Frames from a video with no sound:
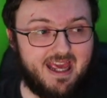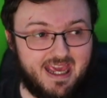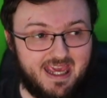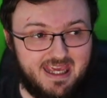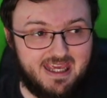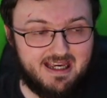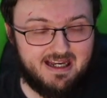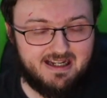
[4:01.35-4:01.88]

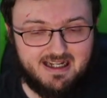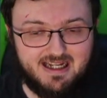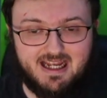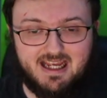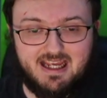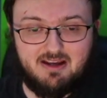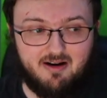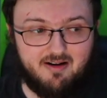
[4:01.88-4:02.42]
And
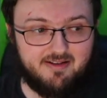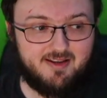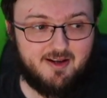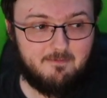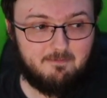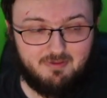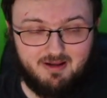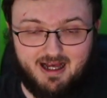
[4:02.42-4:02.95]
he also
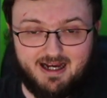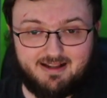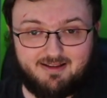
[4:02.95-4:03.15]
blocks a